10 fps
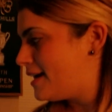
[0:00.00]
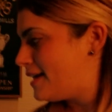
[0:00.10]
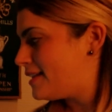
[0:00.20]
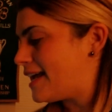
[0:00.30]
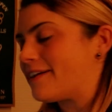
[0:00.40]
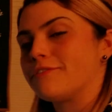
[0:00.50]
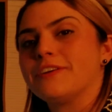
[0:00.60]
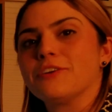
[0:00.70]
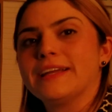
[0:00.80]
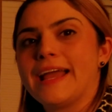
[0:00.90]
They have a
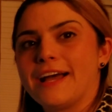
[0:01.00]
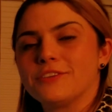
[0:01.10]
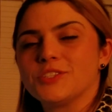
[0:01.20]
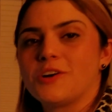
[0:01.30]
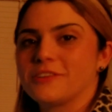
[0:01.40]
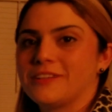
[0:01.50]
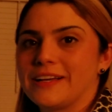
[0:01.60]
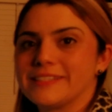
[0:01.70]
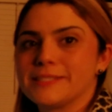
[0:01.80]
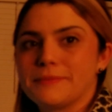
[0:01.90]
very hound
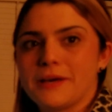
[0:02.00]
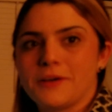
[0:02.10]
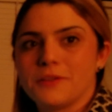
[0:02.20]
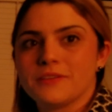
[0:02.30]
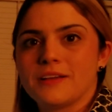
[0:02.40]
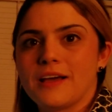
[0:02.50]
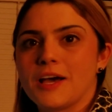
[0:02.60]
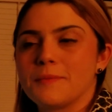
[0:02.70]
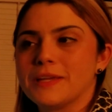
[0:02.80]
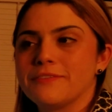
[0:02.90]
dog-like smell.
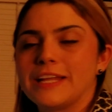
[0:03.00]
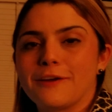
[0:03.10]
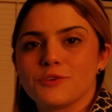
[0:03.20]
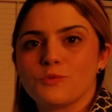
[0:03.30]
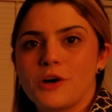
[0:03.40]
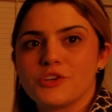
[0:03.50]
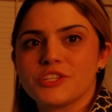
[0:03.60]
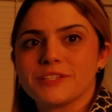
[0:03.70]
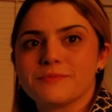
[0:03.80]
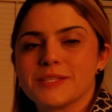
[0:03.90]
Even after washing
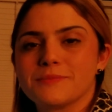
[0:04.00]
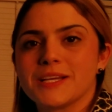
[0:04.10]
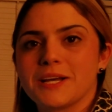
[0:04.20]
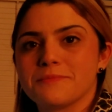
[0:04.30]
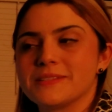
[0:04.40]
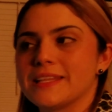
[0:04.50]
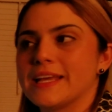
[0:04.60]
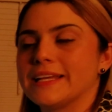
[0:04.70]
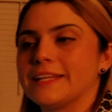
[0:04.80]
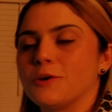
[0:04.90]
them, sometimes they
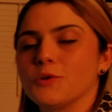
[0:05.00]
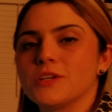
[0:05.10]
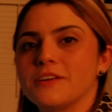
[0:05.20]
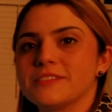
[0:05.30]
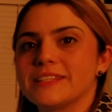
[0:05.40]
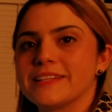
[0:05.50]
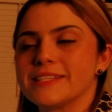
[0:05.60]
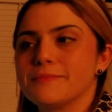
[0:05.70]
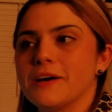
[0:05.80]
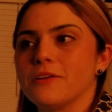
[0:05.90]
can hold on to that
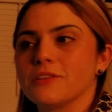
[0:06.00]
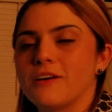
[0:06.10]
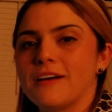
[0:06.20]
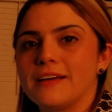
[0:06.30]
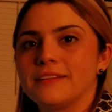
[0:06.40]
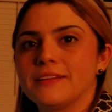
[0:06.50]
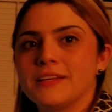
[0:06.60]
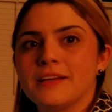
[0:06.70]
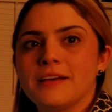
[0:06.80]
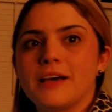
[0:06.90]
smell a lot,
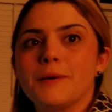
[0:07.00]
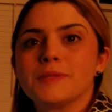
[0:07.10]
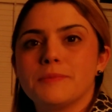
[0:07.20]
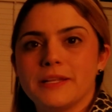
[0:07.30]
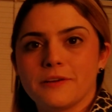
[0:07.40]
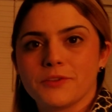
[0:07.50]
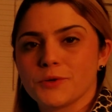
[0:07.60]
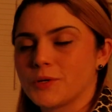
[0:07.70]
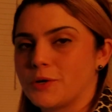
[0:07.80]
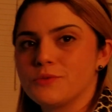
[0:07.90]
depending on their
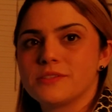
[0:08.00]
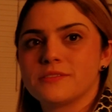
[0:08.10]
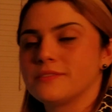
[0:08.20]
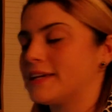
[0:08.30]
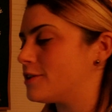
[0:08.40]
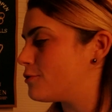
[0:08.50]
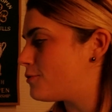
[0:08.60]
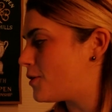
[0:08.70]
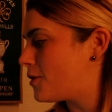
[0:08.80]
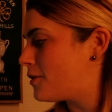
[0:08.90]
coats and their
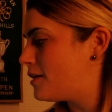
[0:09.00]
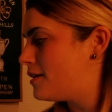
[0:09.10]
fur.